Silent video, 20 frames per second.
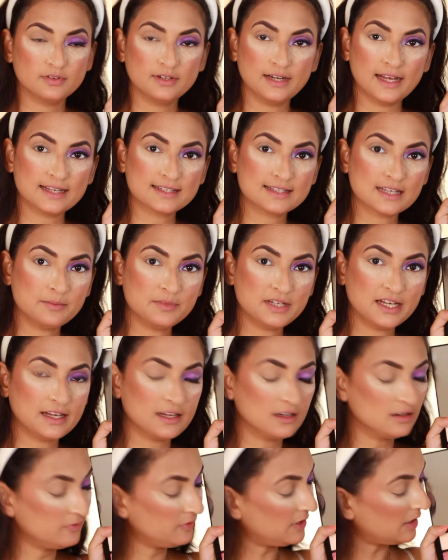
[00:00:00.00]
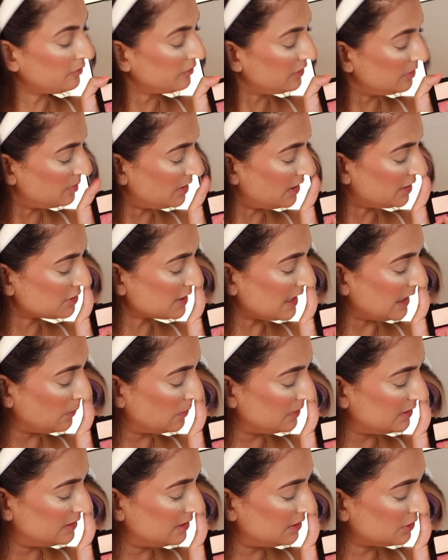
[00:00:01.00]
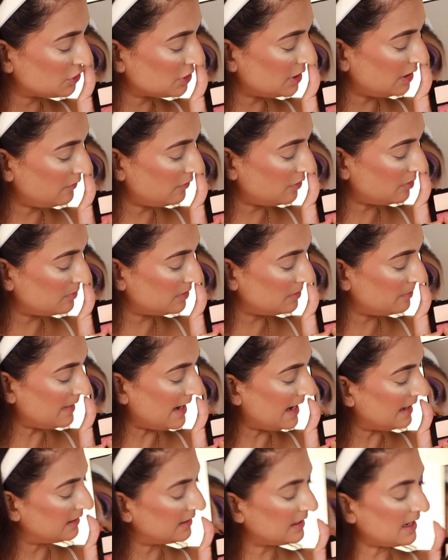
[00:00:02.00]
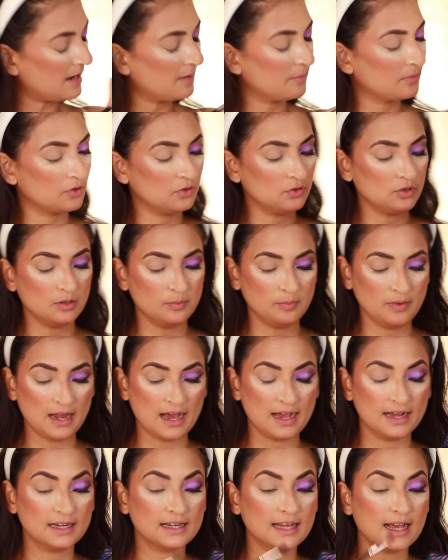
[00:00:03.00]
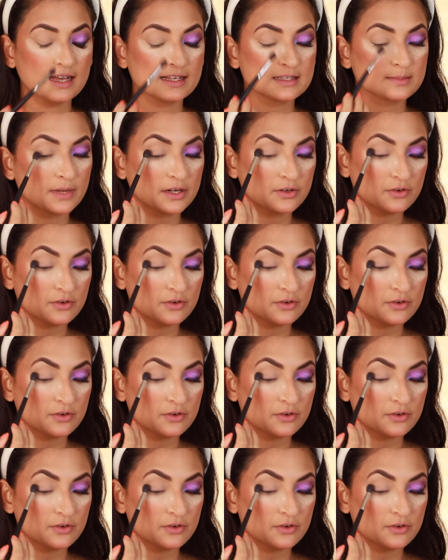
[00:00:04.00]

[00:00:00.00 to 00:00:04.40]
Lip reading: Next, I'm taking a fluffy brush, and with this shade from the palette, I'm going to apply it as my